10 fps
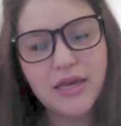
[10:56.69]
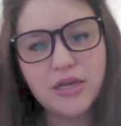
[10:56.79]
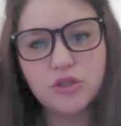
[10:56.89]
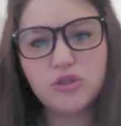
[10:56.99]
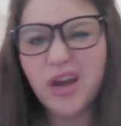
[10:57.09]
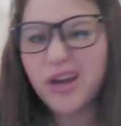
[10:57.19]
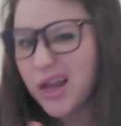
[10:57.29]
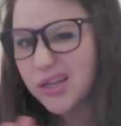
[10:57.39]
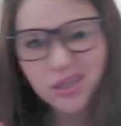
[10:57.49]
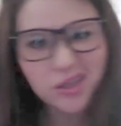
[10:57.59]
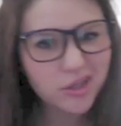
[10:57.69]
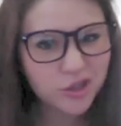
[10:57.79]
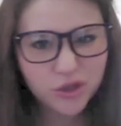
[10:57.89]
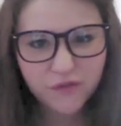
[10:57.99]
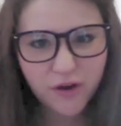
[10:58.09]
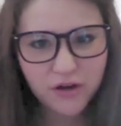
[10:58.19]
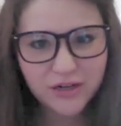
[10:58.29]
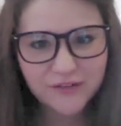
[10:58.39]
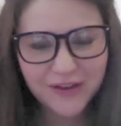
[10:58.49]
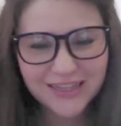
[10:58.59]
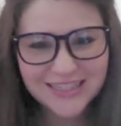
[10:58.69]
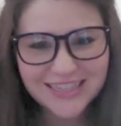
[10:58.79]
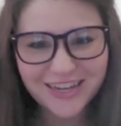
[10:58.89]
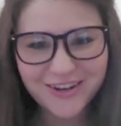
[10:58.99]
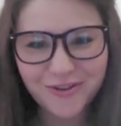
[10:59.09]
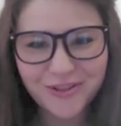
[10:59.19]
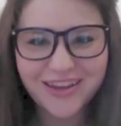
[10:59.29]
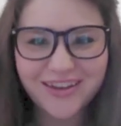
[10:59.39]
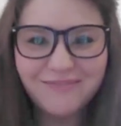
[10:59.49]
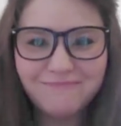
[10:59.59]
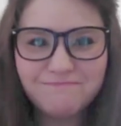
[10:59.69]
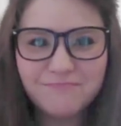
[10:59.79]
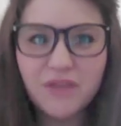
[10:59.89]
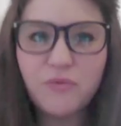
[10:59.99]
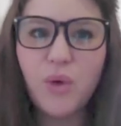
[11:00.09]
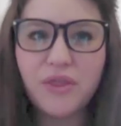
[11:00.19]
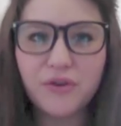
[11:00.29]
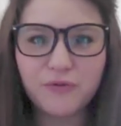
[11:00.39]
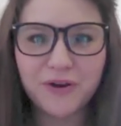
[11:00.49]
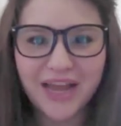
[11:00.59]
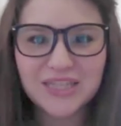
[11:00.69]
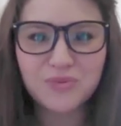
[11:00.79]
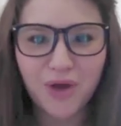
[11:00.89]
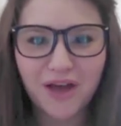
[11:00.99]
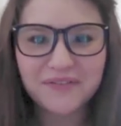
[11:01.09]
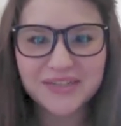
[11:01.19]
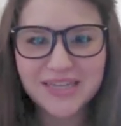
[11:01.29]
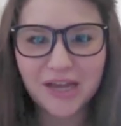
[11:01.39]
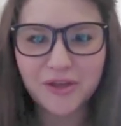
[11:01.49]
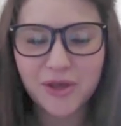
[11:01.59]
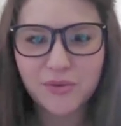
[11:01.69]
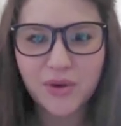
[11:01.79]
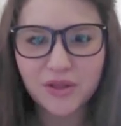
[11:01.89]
So try not to look too far in advance because I know that the weather forecast will often tell you what the